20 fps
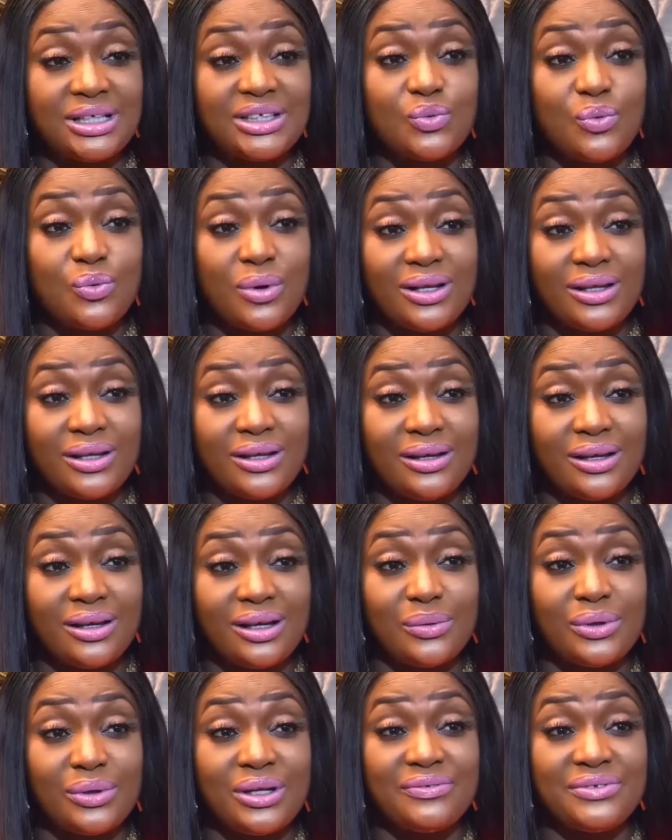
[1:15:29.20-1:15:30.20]
that Wale
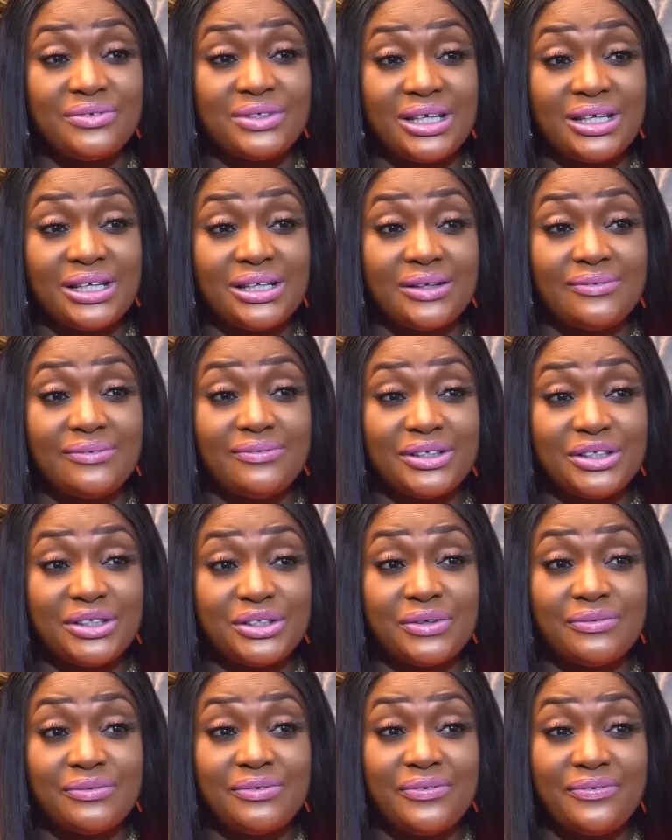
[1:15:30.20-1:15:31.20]
guy would have taken
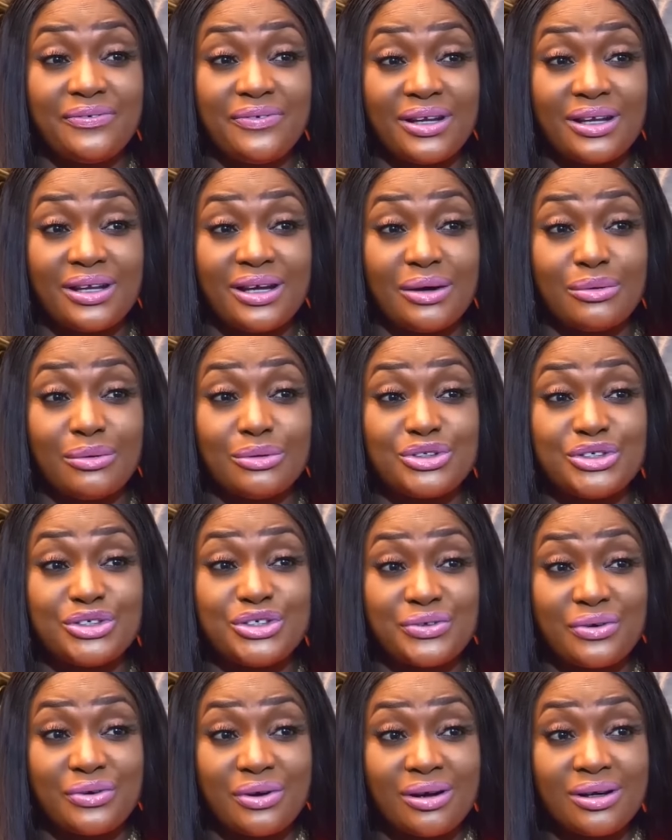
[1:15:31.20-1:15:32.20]
advantage of the fact that I
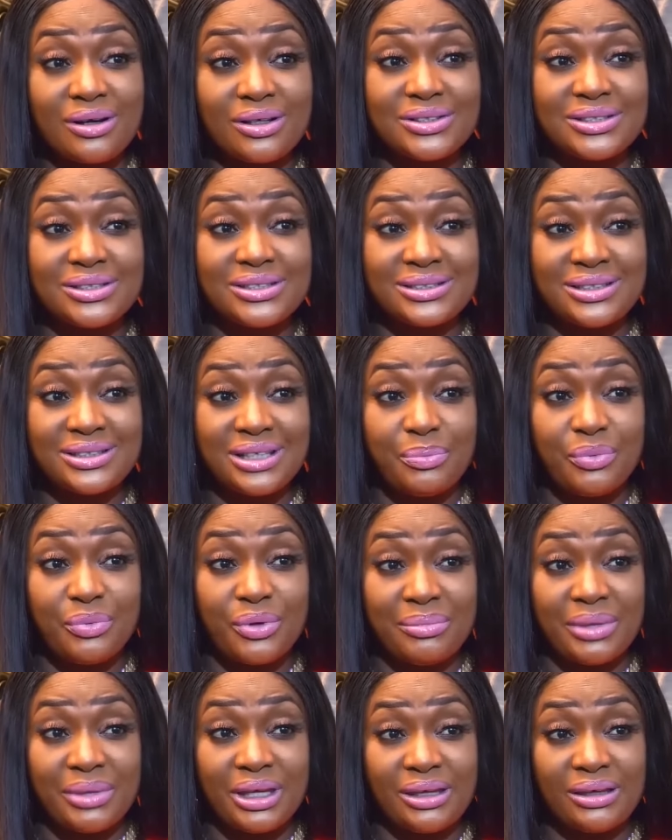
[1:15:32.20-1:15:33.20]
was drunk to sleep
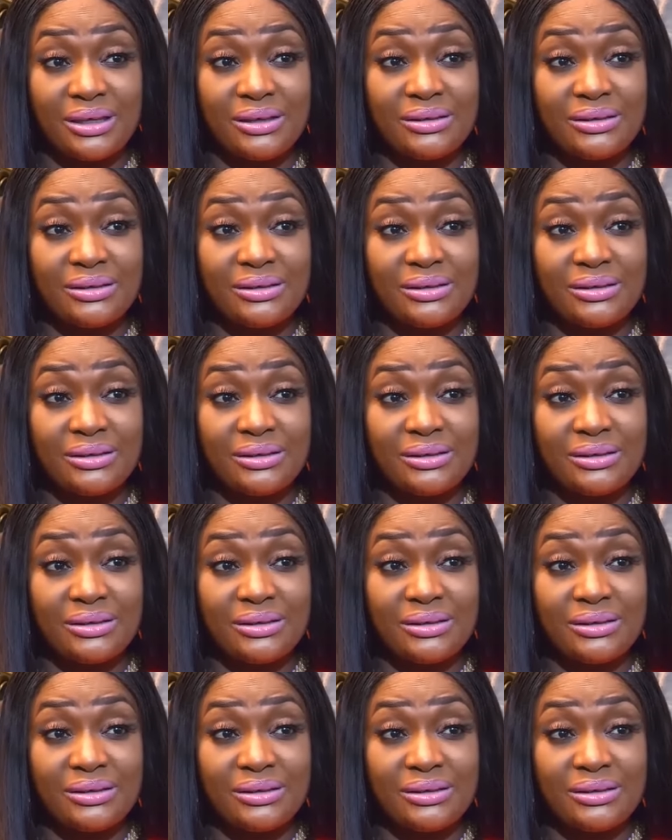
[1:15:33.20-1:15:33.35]
with me.